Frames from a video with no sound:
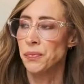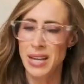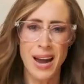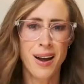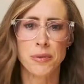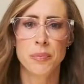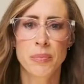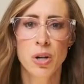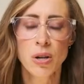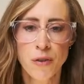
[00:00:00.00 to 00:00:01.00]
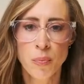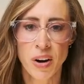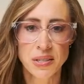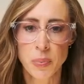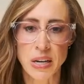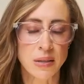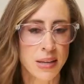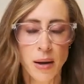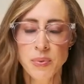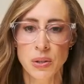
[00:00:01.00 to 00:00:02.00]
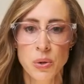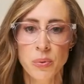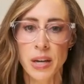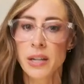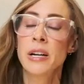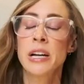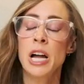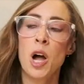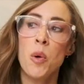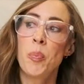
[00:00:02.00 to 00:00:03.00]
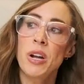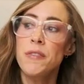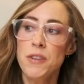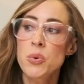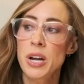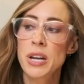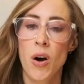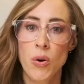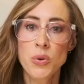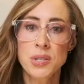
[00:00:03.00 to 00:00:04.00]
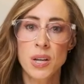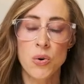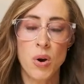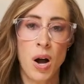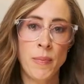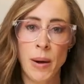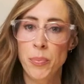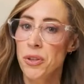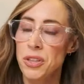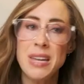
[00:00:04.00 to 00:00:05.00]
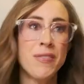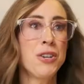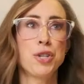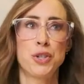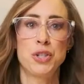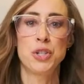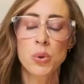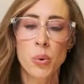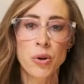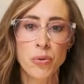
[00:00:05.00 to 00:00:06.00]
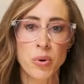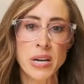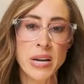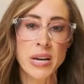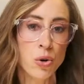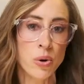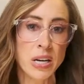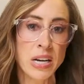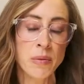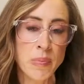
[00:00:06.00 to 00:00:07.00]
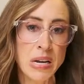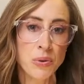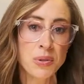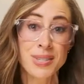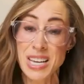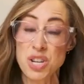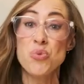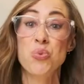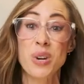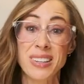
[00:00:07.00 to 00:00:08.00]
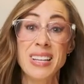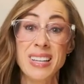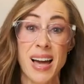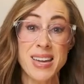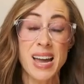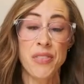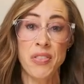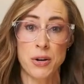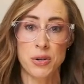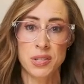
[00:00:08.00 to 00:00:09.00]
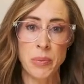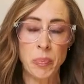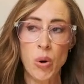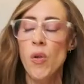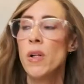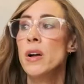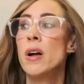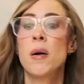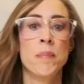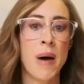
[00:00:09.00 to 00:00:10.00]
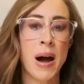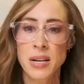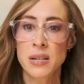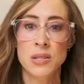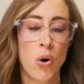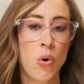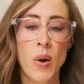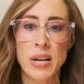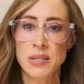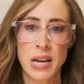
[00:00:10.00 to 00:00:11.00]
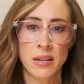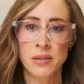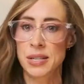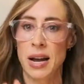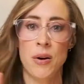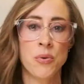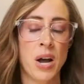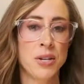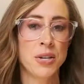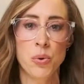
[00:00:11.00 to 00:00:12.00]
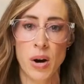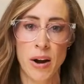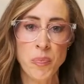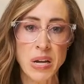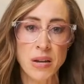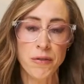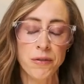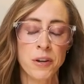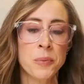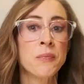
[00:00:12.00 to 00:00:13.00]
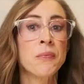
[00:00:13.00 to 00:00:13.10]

Yeah, cook from recipes, absolutely. But if you can also come up with even just two or three ingredient meals that you really like and that are simple, mine is always hands down I do ground beef